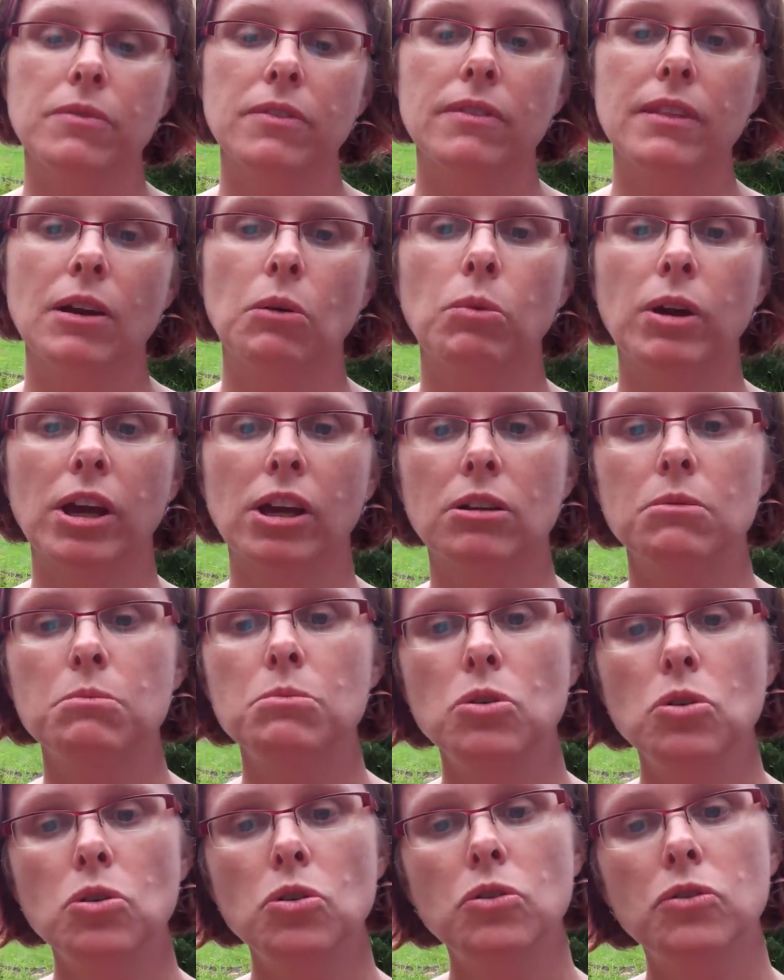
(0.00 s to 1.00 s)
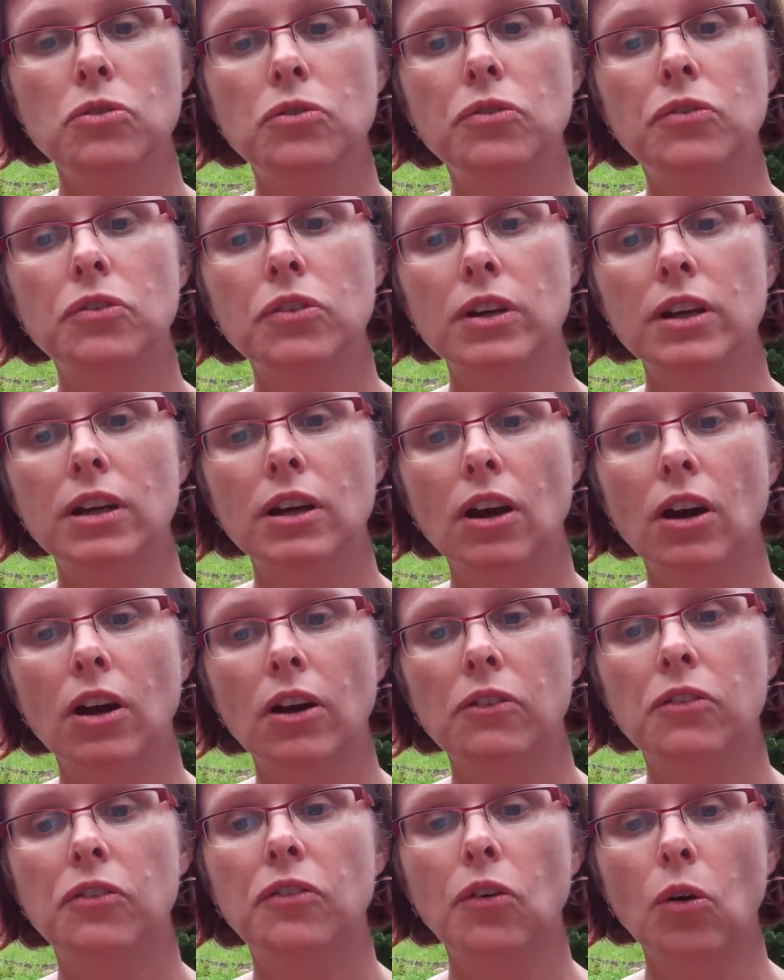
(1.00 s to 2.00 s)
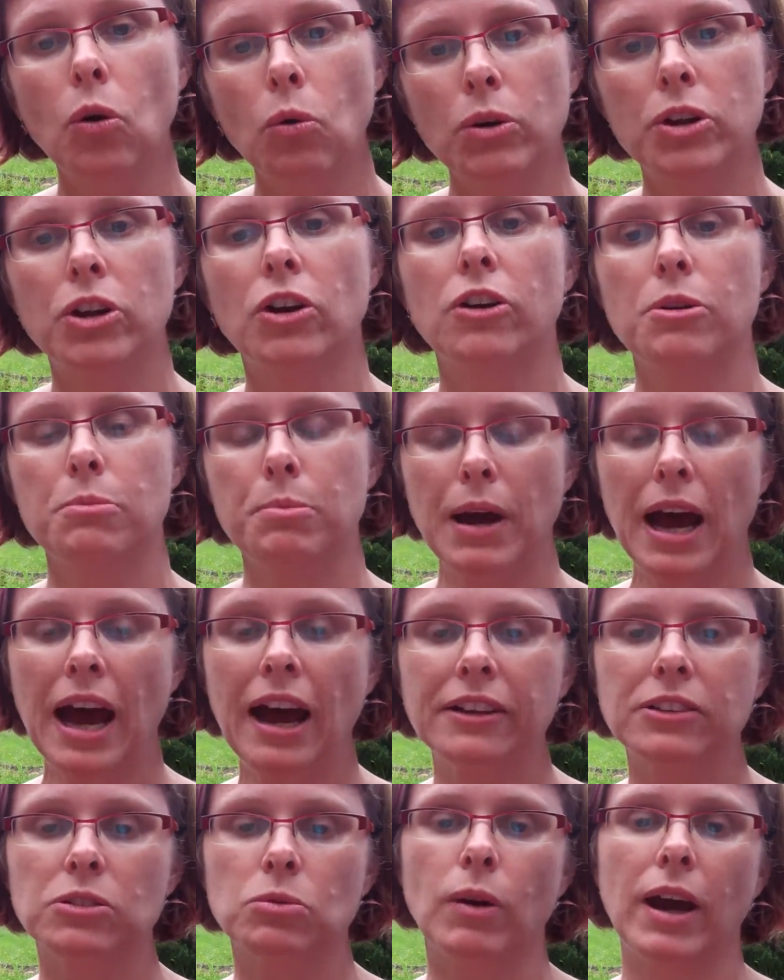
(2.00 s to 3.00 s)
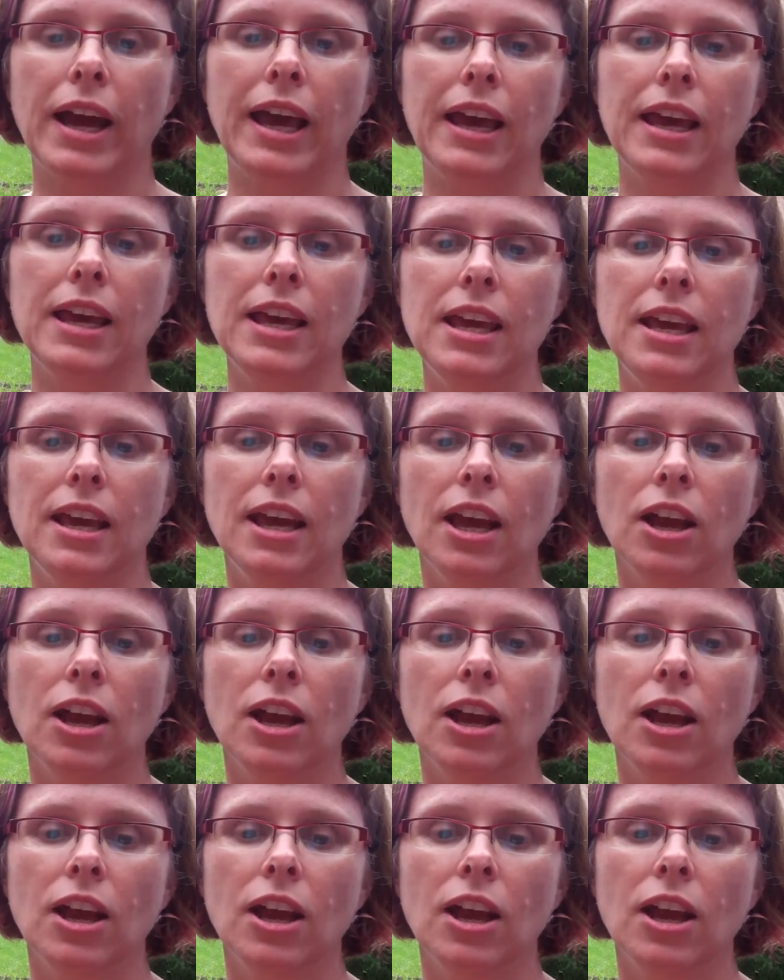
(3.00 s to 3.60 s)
that we're going to move forward on a pathway